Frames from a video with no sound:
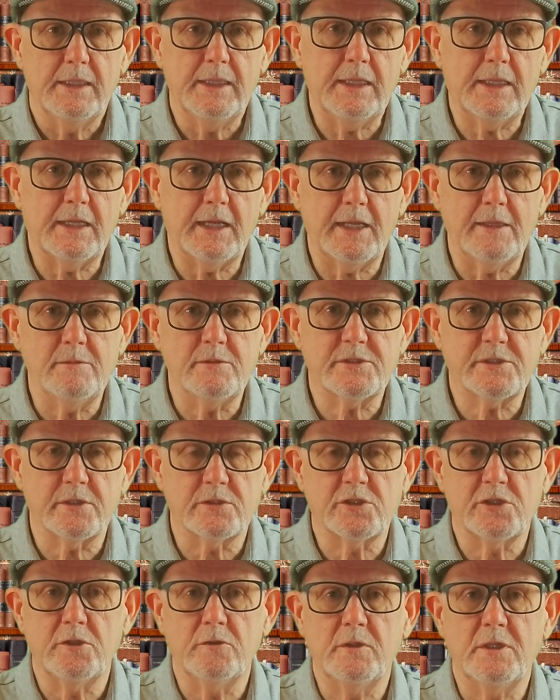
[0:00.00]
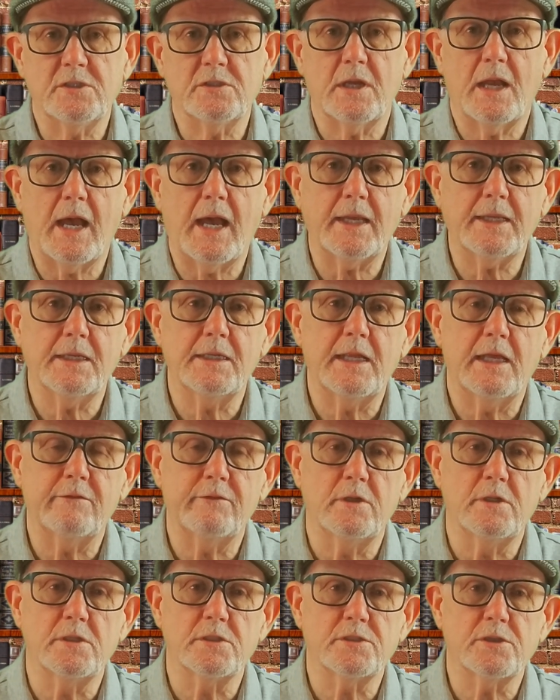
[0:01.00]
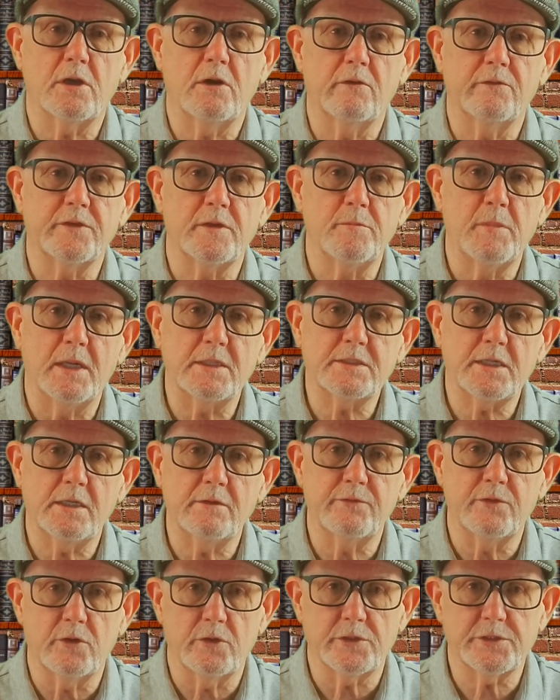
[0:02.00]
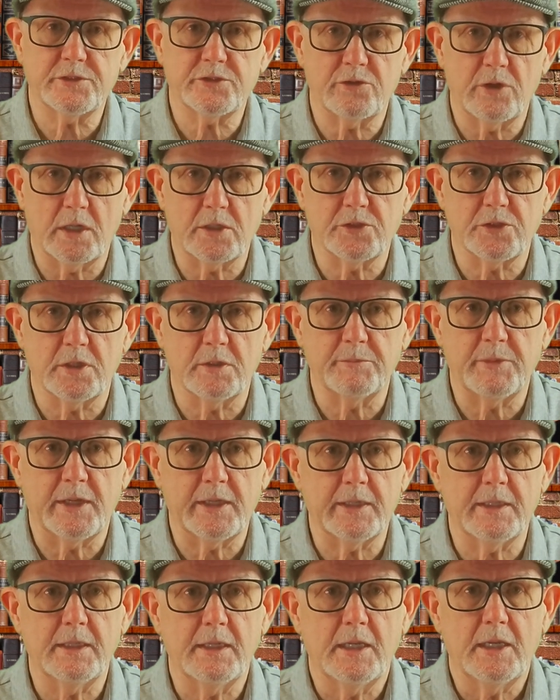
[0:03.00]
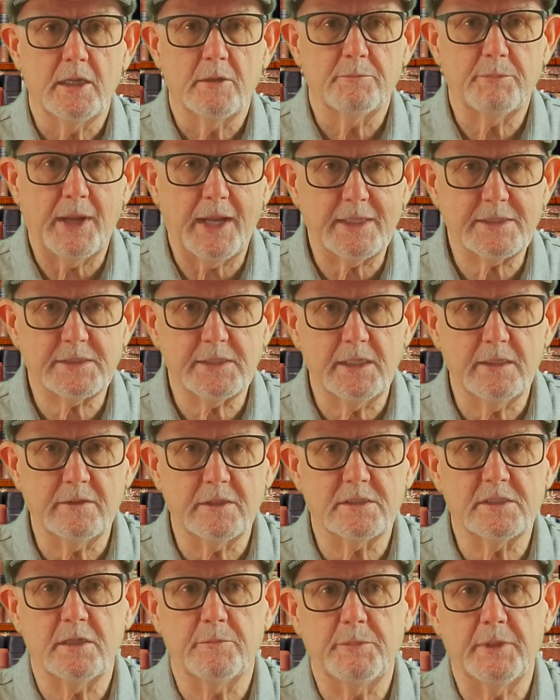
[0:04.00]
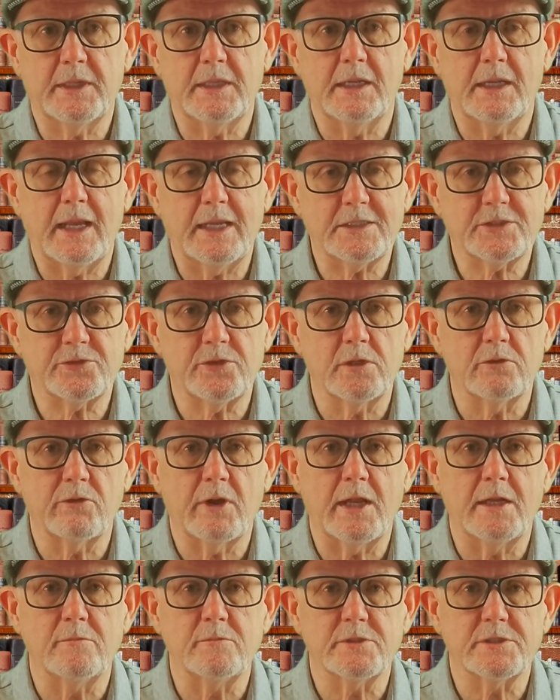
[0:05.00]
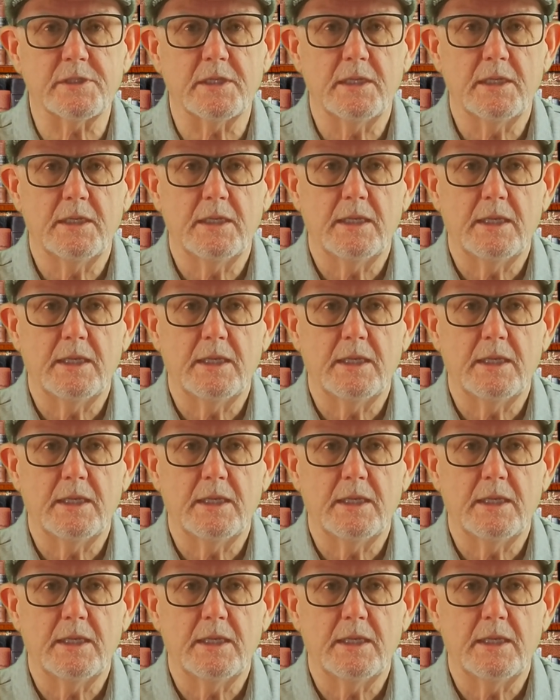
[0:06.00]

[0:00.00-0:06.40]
He claims to tune into higher levels of the multiverse structure by passing the typical astral realms